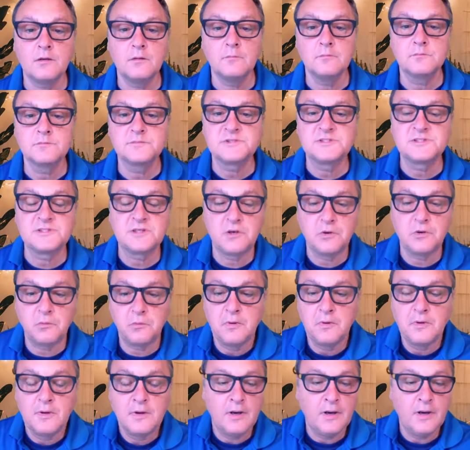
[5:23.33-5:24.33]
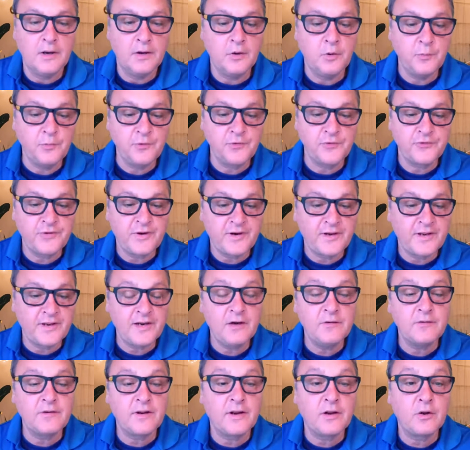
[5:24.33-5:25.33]
So I hope you'll check it
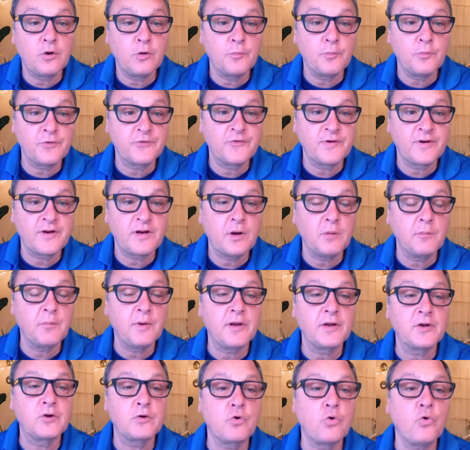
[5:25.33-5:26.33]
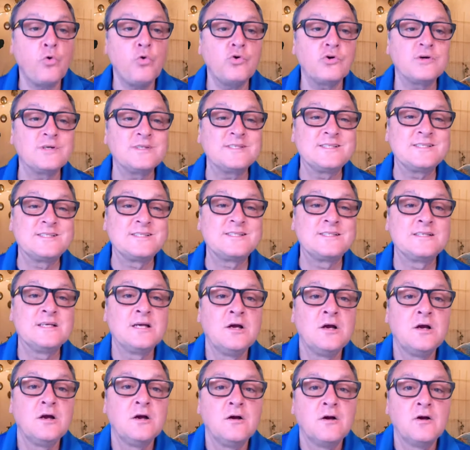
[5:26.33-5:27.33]
out, and I hope you'll check out my course,
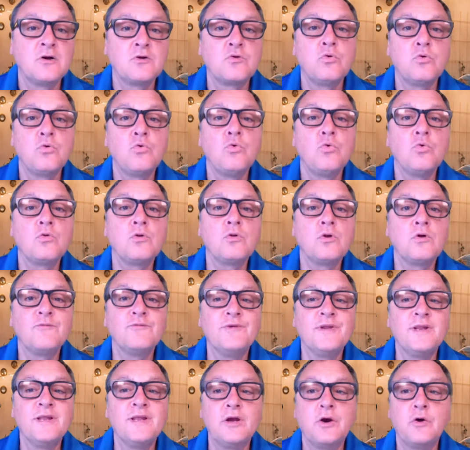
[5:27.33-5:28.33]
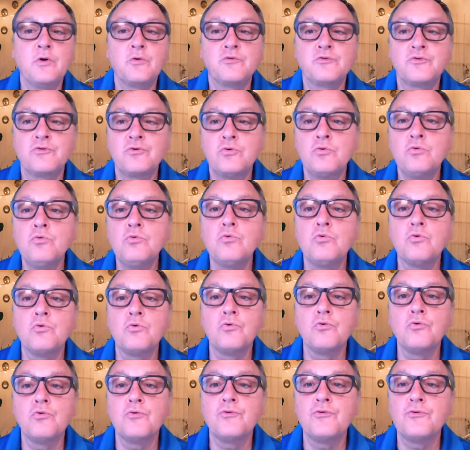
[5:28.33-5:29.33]
Cool Video
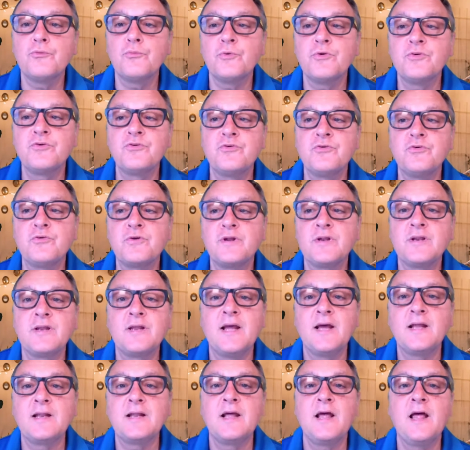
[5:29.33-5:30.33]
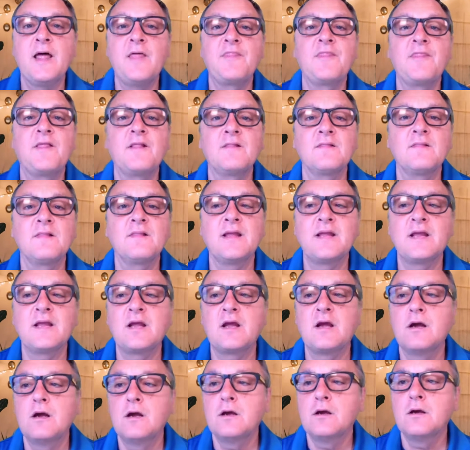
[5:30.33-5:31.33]
Tools, which you can get at the link
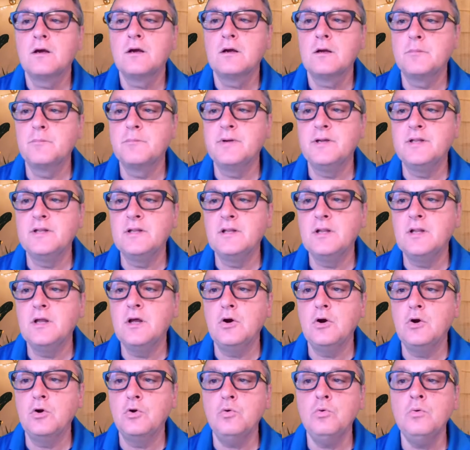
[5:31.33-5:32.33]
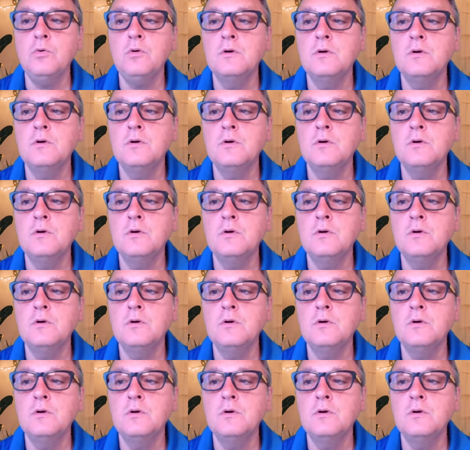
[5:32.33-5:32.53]
below.